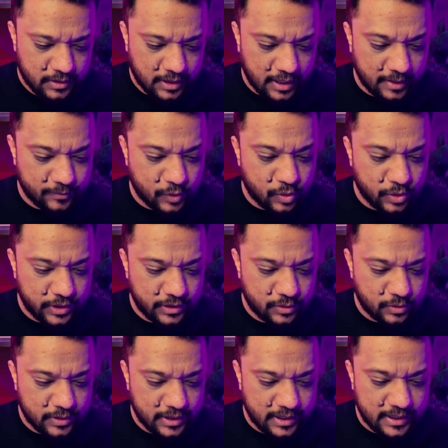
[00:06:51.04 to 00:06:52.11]
I'm going
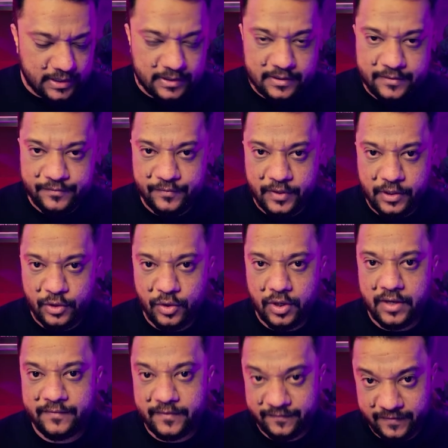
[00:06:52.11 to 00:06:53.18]
to create video
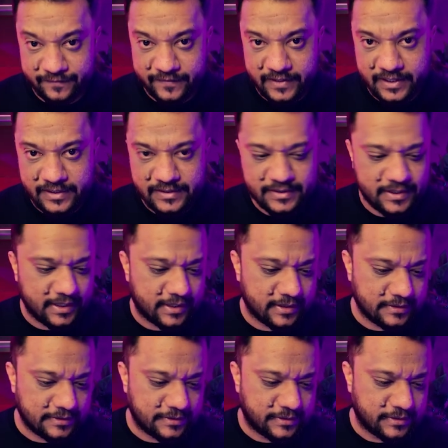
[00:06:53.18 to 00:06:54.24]
of a 15
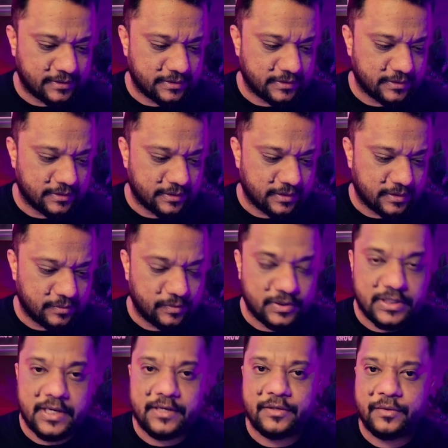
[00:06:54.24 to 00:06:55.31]
seconds,
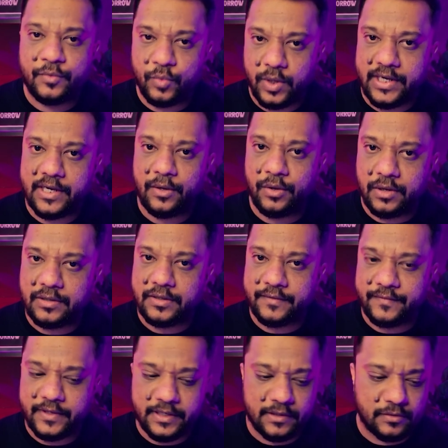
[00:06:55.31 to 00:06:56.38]
which are the quite longer
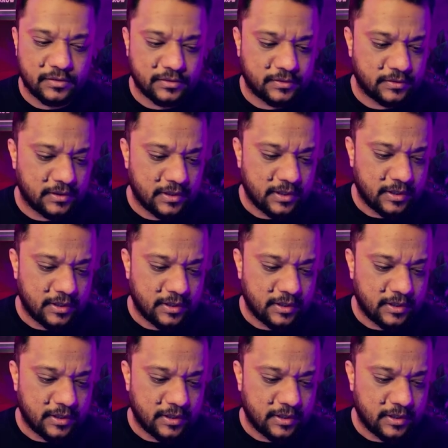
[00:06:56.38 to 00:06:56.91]
videos.